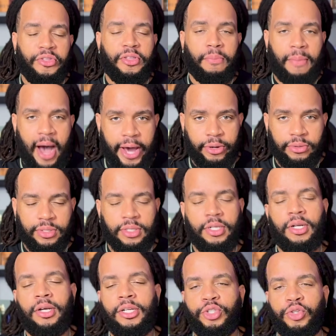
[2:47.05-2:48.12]
of the bottles.
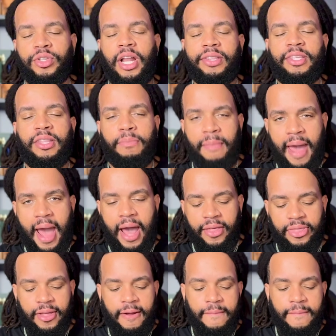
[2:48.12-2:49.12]
So then I did the math.